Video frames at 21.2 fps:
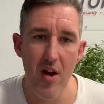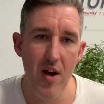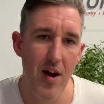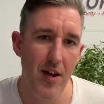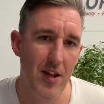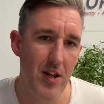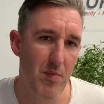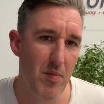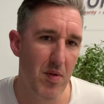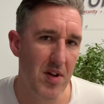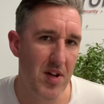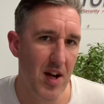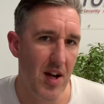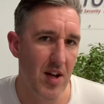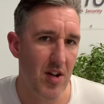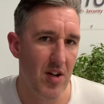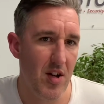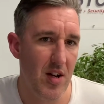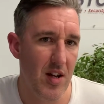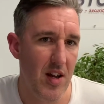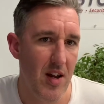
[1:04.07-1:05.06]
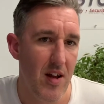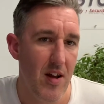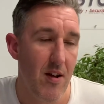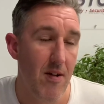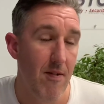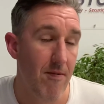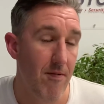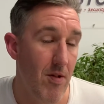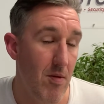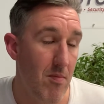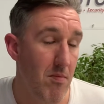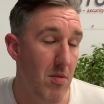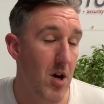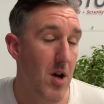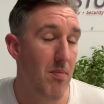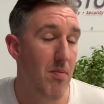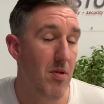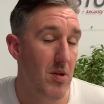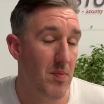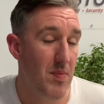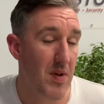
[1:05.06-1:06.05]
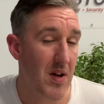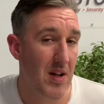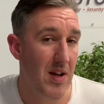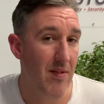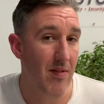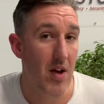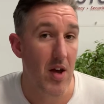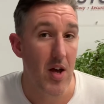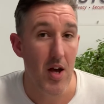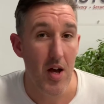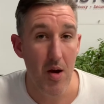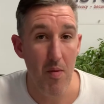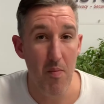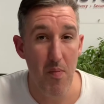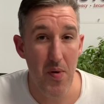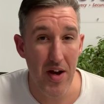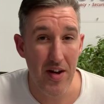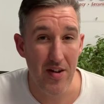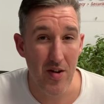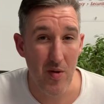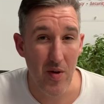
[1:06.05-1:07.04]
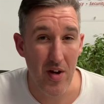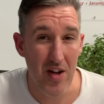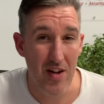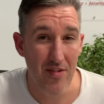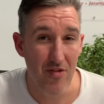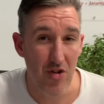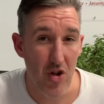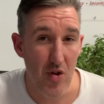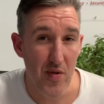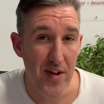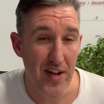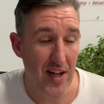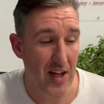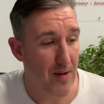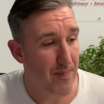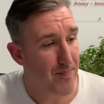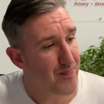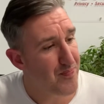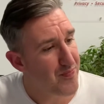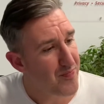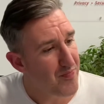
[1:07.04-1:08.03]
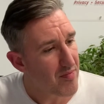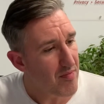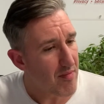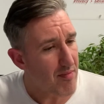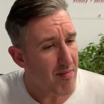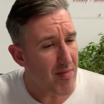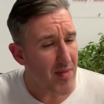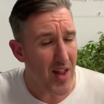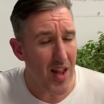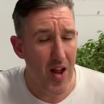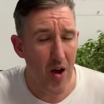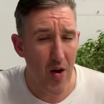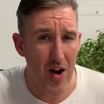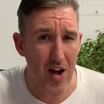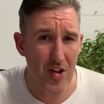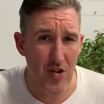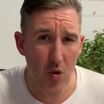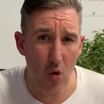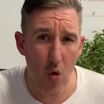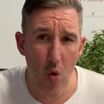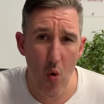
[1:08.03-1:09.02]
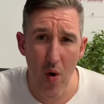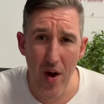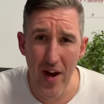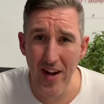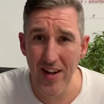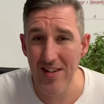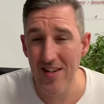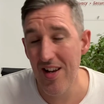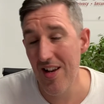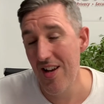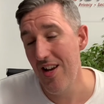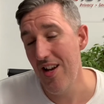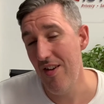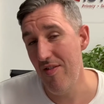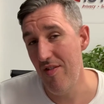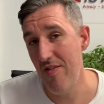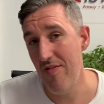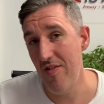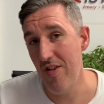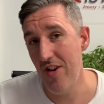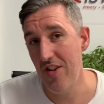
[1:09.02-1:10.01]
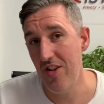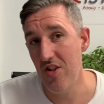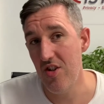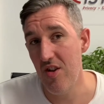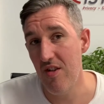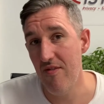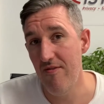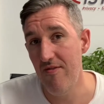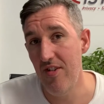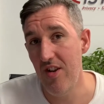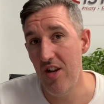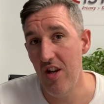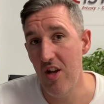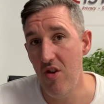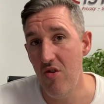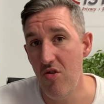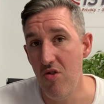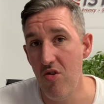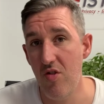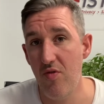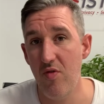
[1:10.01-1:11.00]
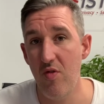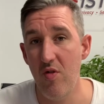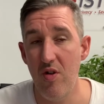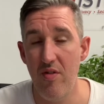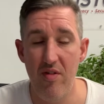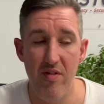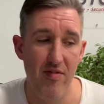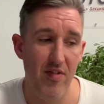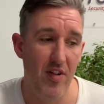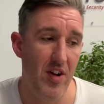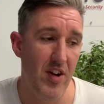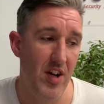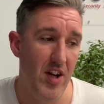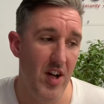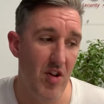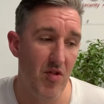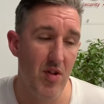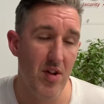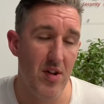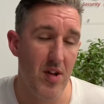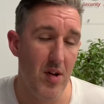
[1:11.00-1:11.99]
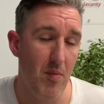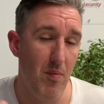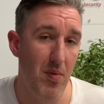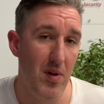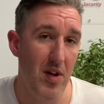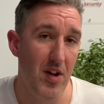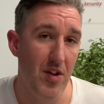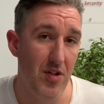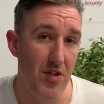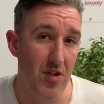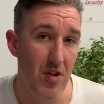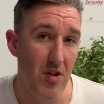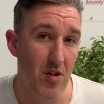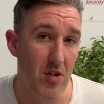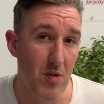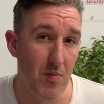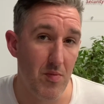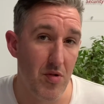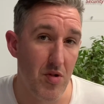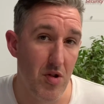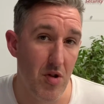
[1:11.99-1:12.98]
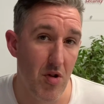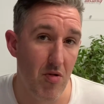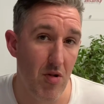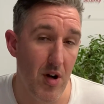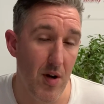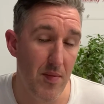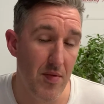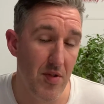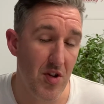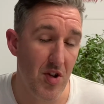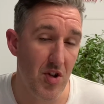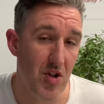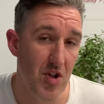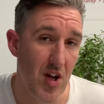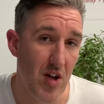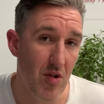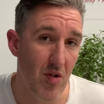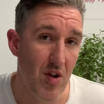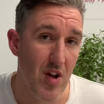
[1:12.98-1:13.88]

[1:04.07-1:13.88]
there's potentially, from my perspective, a better way of doing it. As always, if you find this video useful, if you find it interesting, please do subscribe to the channel,